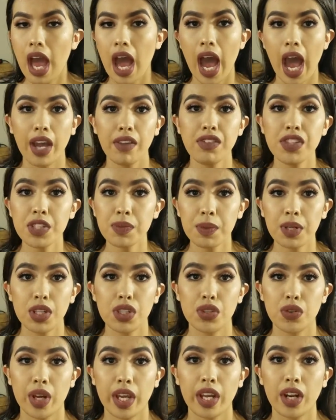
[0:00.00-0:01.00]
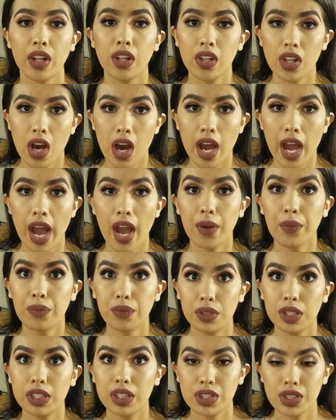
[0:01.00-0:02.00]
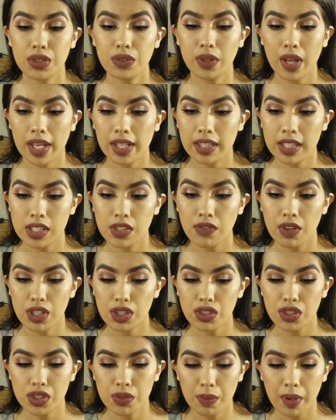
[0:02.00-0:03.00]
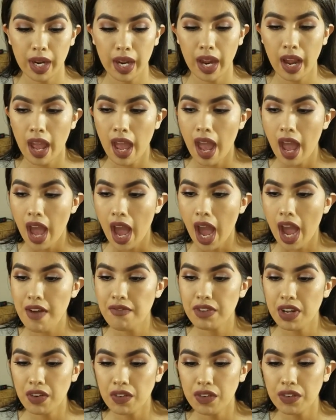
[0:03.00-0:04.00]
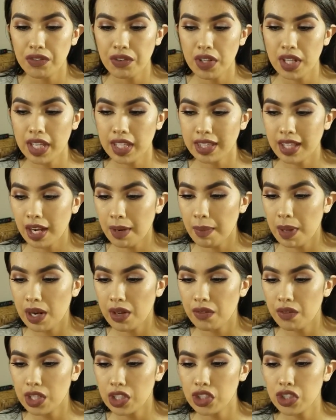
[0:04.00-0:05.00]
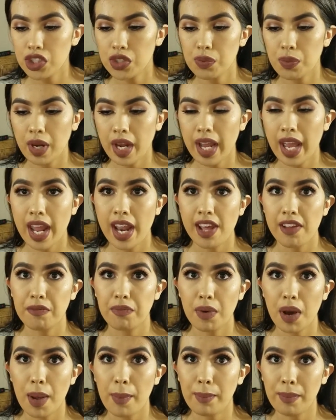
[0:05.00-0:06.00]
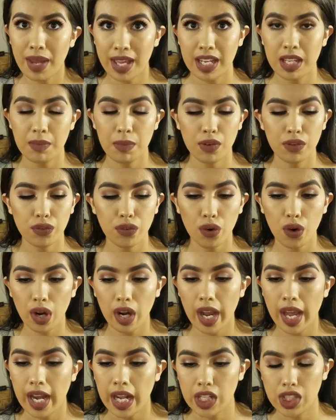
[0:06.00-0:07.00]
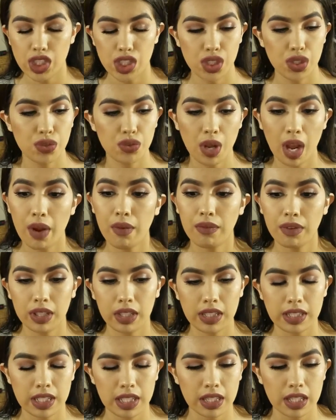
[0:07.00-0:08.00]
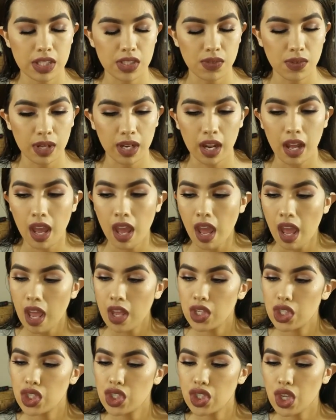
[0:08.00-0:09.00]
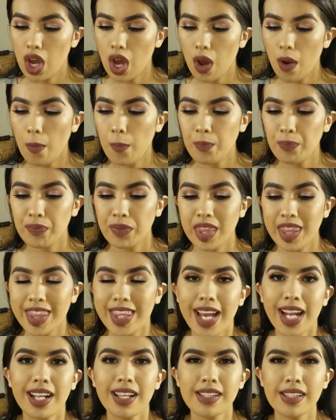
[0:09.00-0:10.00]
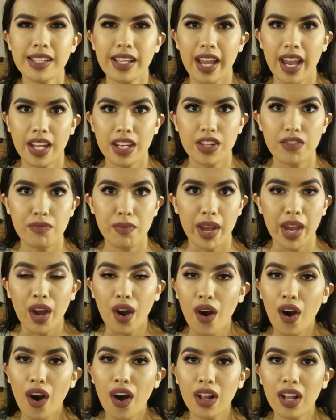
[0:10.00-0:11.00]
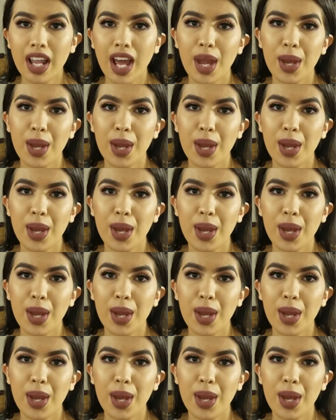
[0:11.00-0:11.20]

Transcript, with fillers: I've just been enjoying it a lot. I really do like this facial spray. I've never felt like that about a facial spray, and I've bought many before, and I really dig this one. So that is the end of my haul.